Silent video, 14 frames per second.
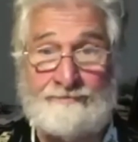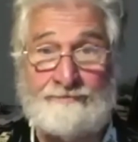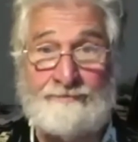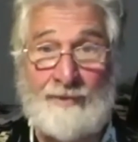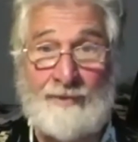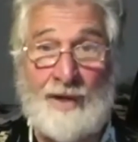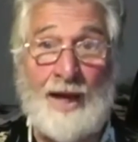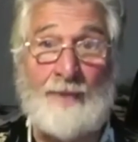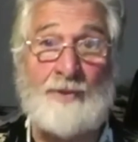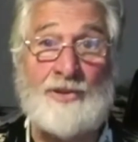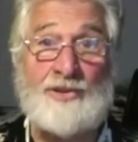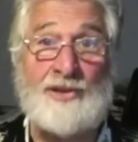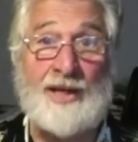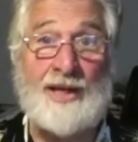I
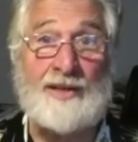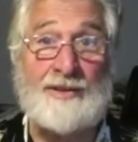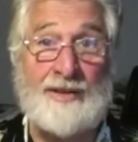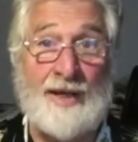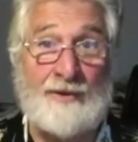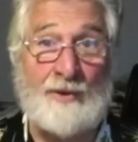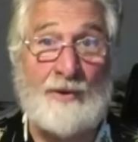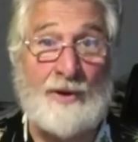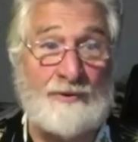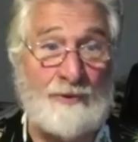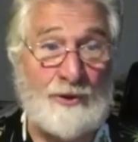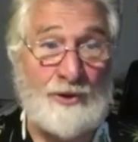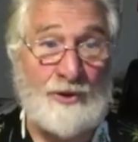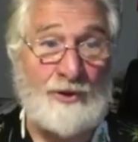appreciate everyone for
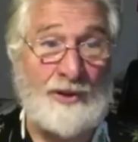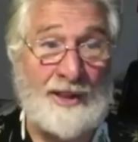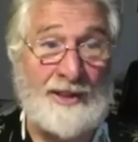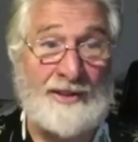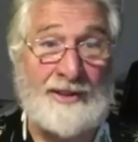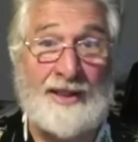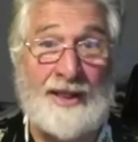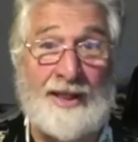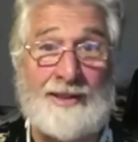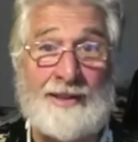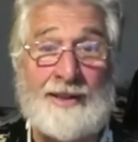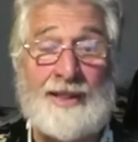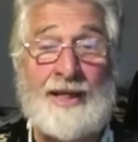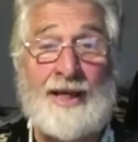tuning in tonight,
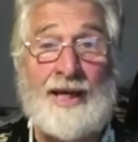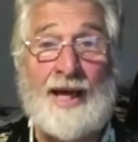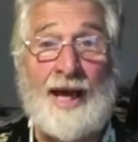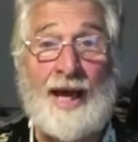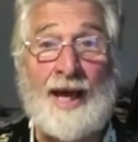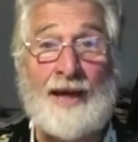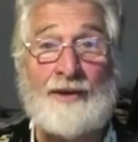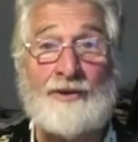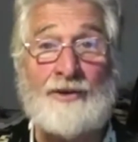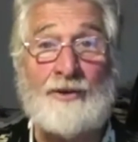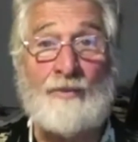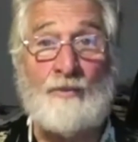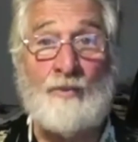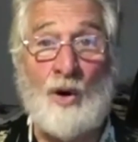and
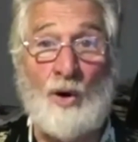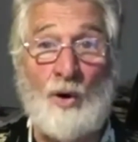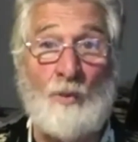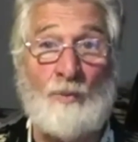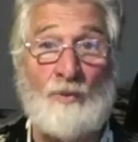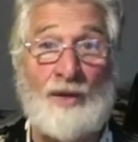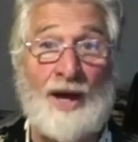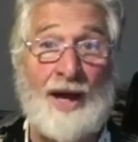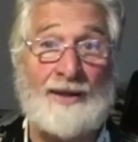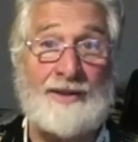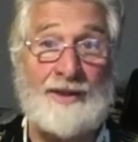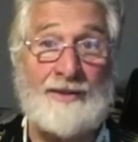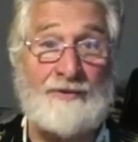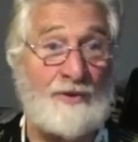hope that
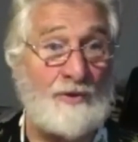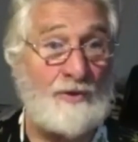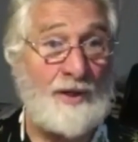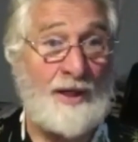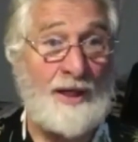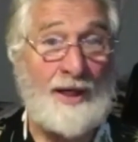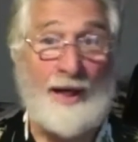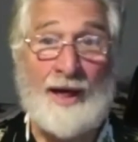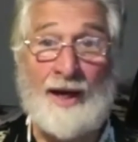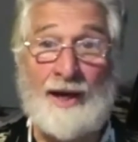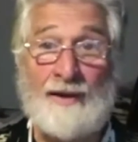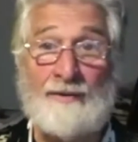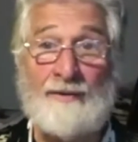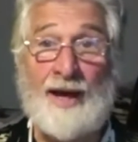if you
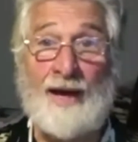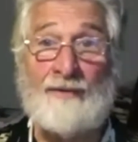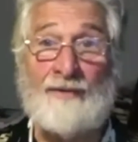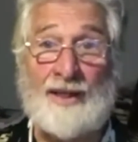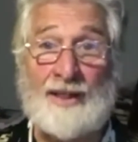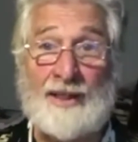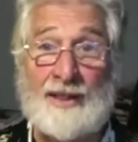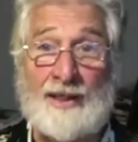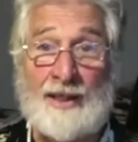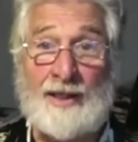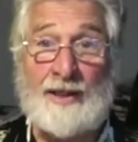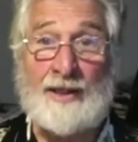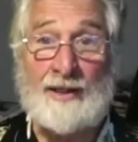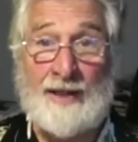have any
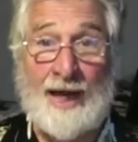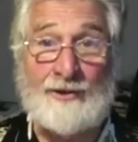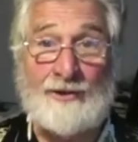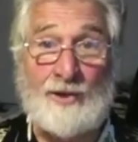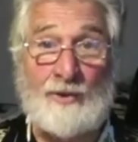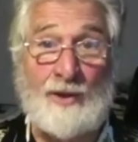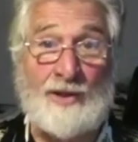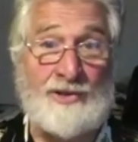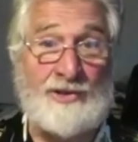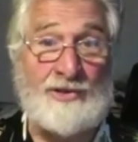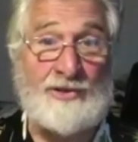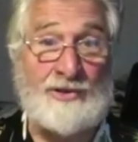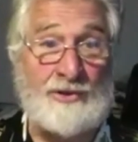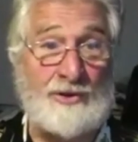doubts or questions,
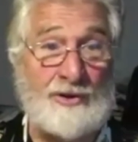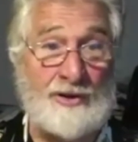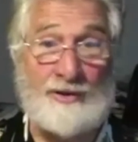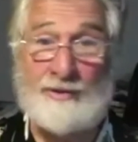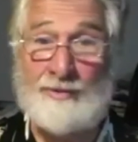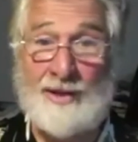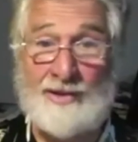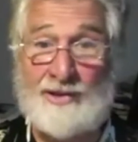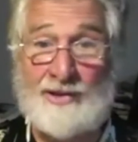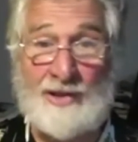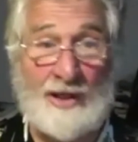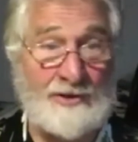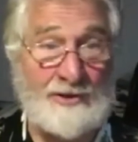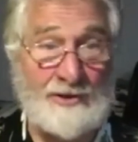you can message
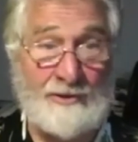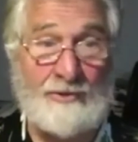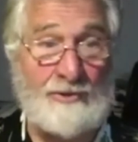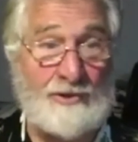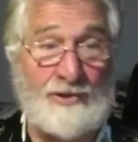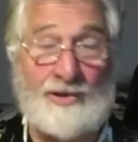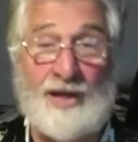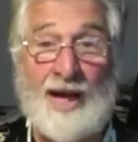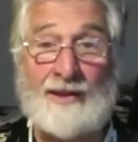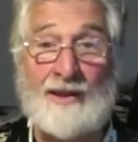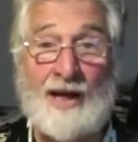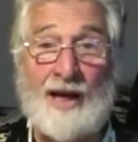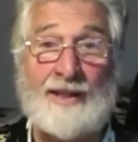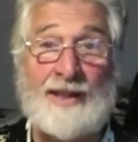us through the chat
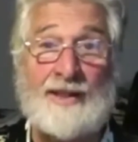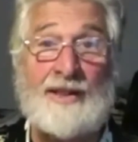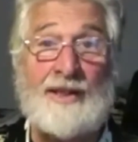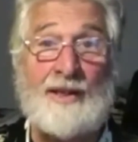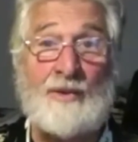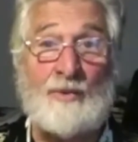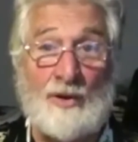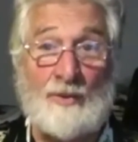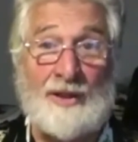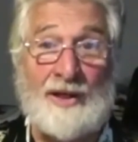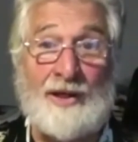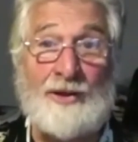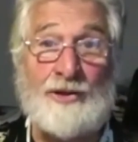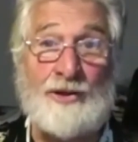line and we'll be here
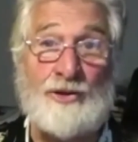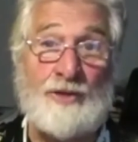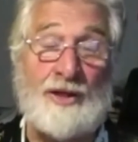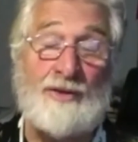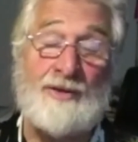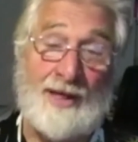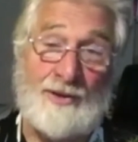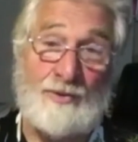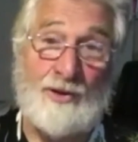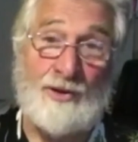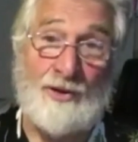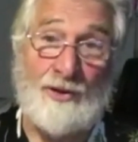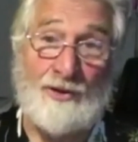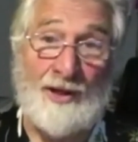to treat. That's one of the
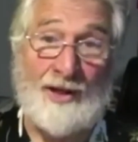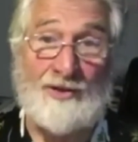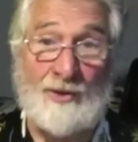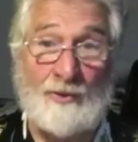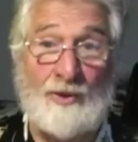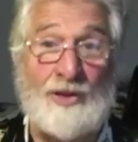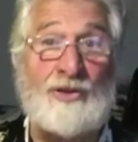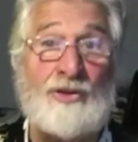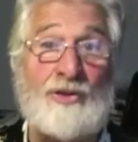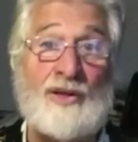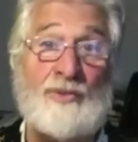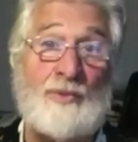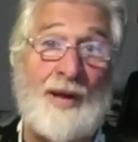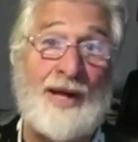things that we do as
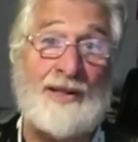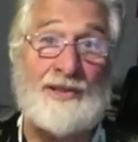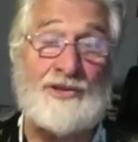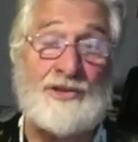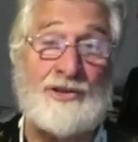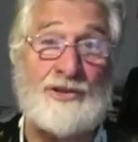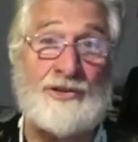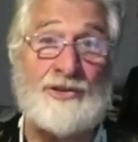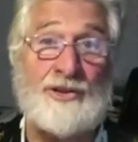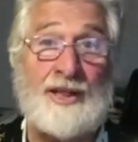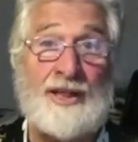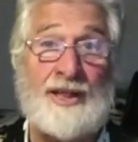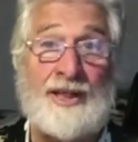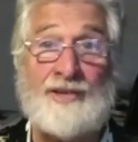practitioners,
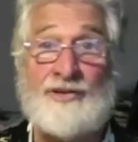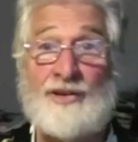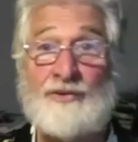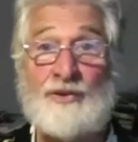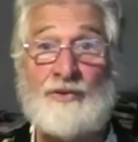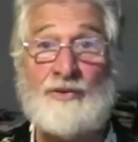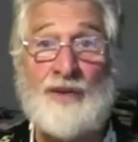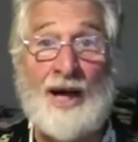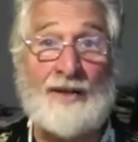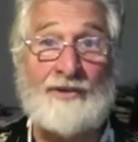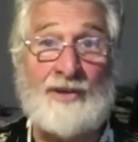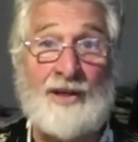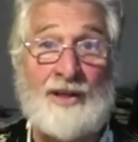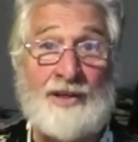is if you've got
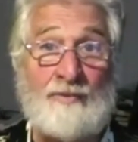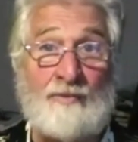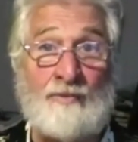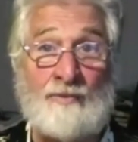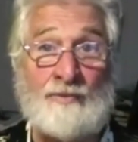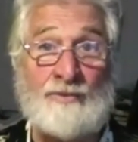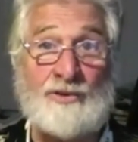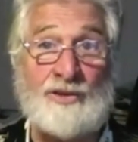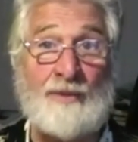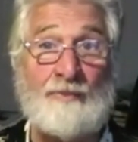some